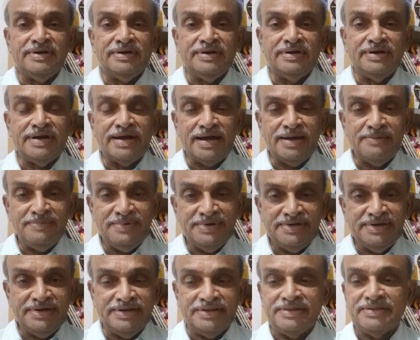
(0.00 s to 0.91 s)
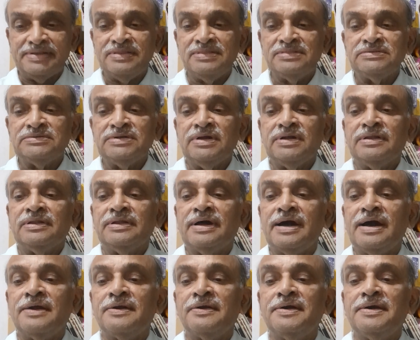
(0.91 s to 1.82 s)
diabetes,
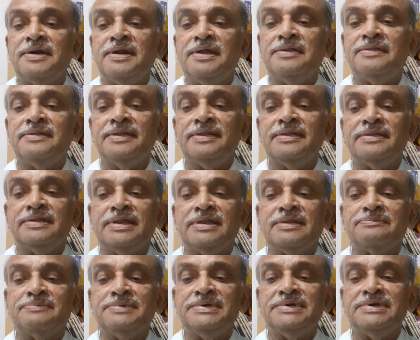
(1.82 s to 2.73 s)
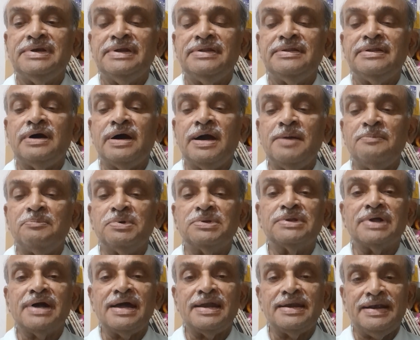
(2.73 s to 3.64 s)
thyroid disease, especially the
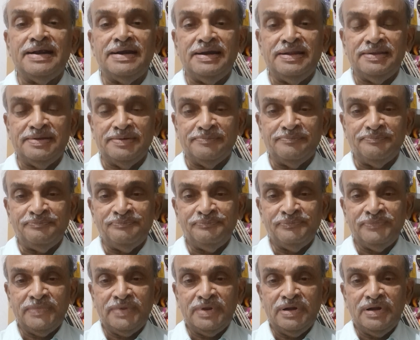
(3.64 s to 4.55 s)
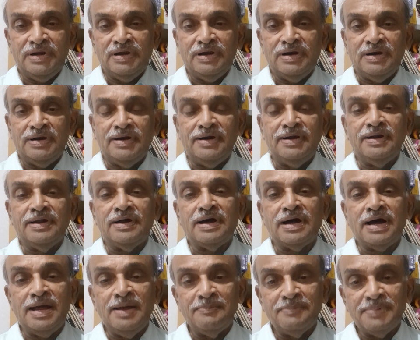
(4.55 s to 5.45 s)
hypothyroidism, and
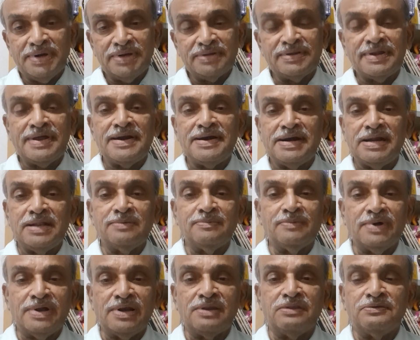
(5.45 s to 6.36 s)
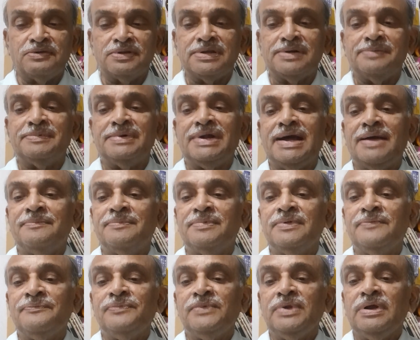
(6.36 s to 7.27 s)
hyperthyroidism also sometimes,
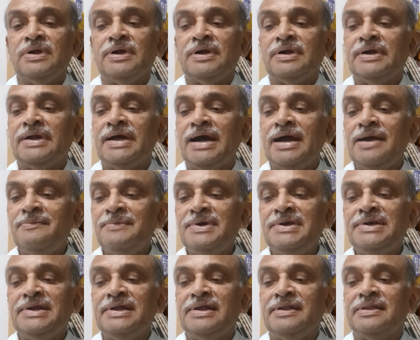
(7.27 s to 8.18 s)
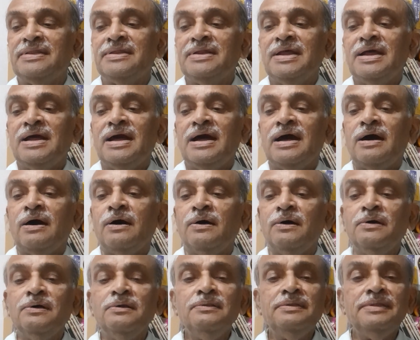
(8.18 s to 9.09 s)
diabetes,
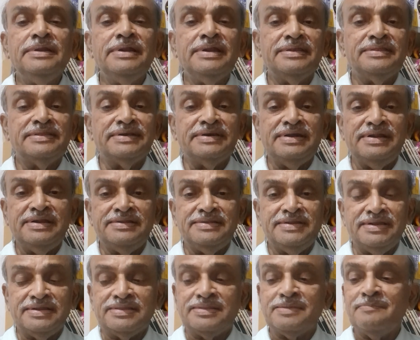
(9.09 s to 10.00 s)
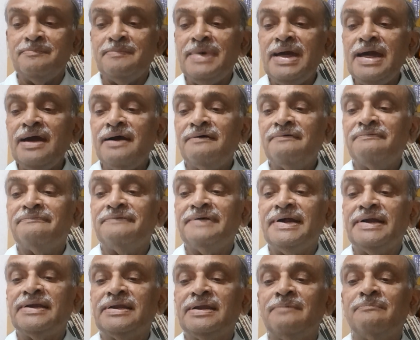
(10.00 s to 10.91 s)
all these diseases may
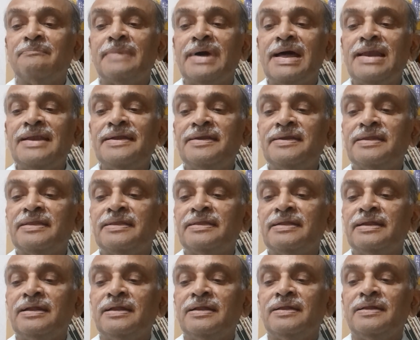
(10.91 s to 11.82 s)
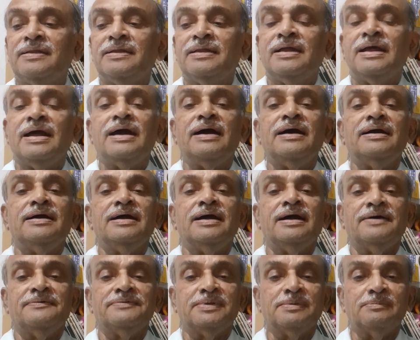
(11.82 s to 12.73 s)
affect the balance
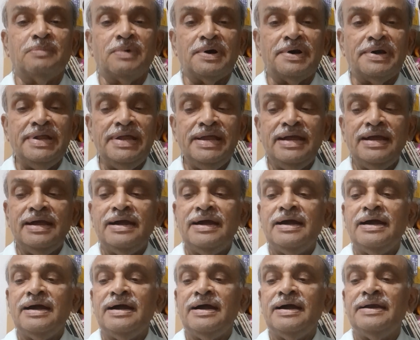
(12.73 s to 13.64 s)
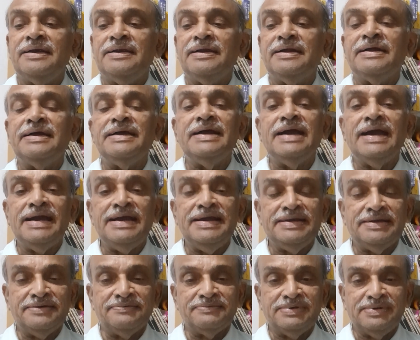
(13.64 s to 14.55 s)
of the body and the
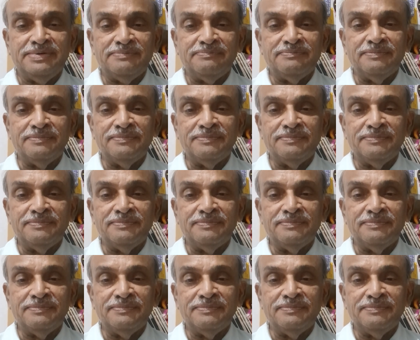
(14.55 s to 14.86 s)
gait of the